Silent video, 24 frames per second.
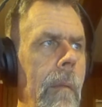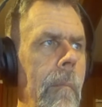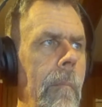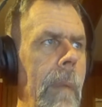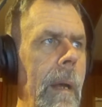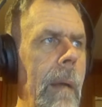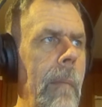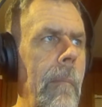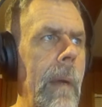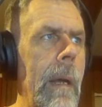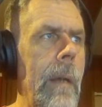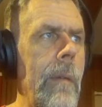
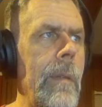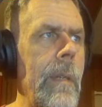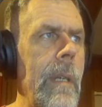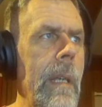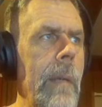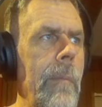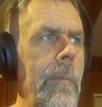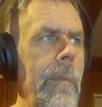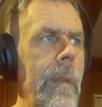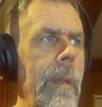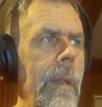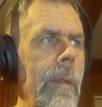My mouse
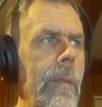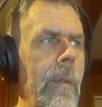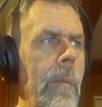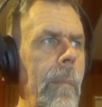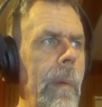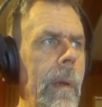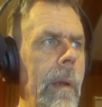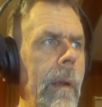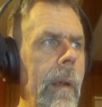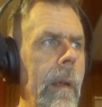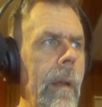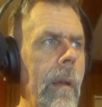keeps
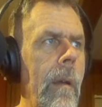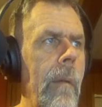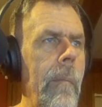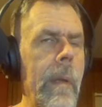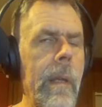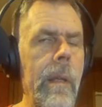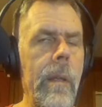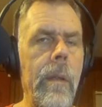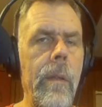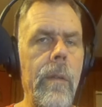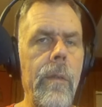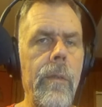disappearing on me.
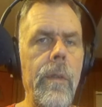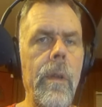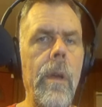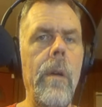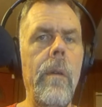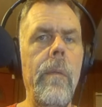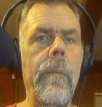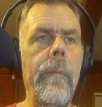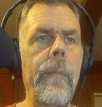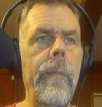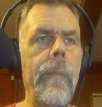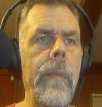
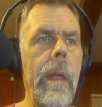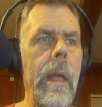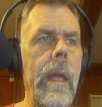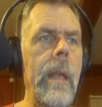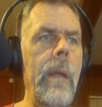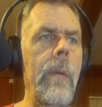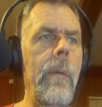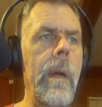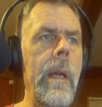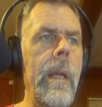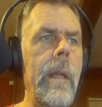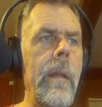So,
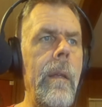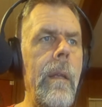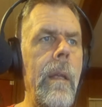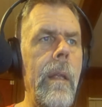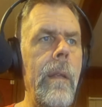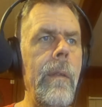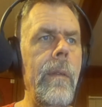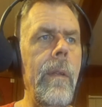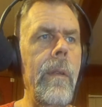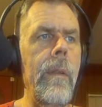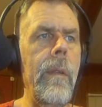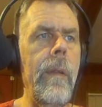anyway,
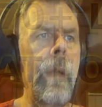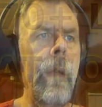until the